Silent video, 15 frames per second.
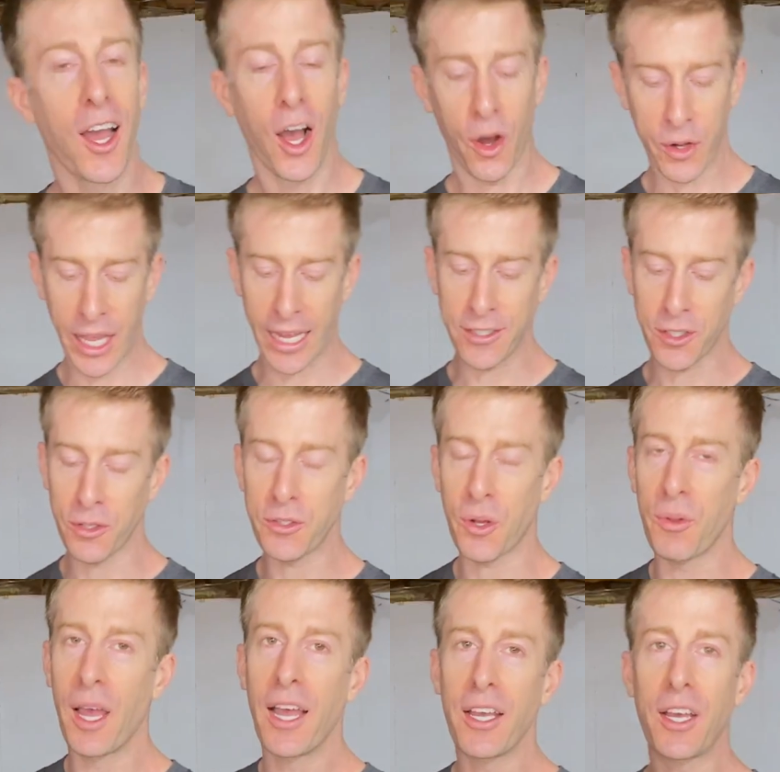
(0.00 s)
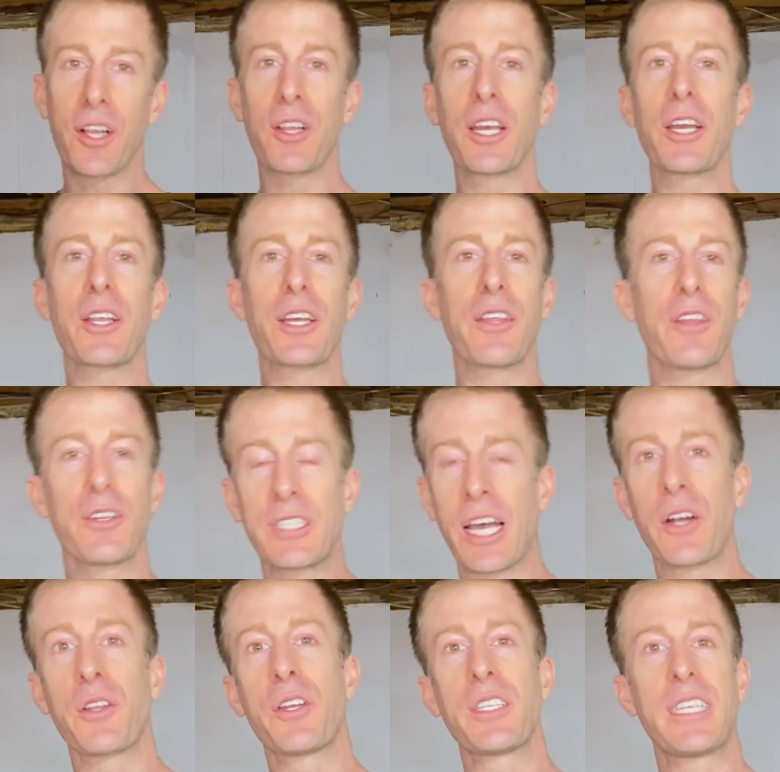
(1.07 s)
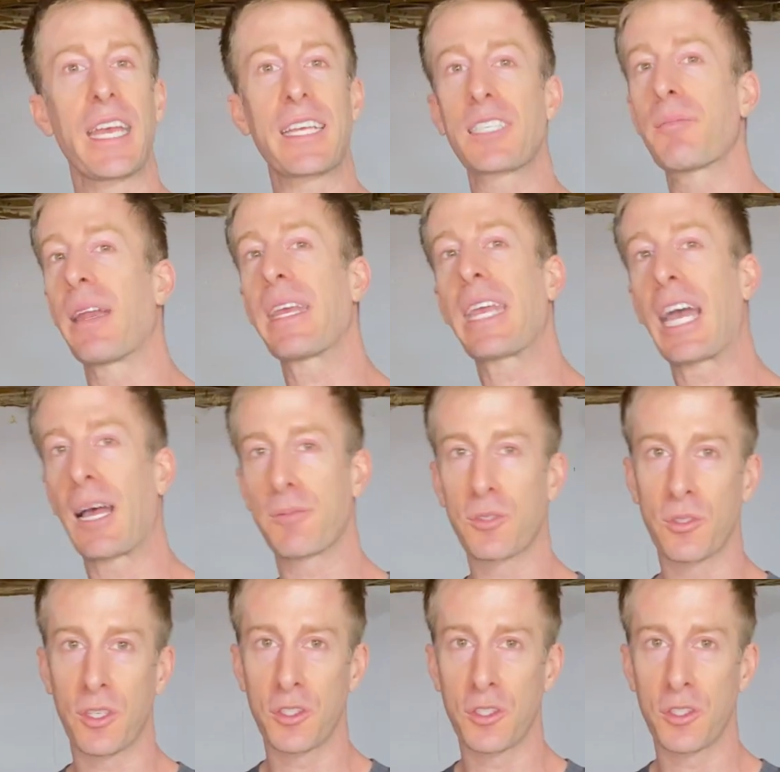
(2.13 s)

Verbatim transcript: Okay, so, so clearly they're telling you to take as many capsules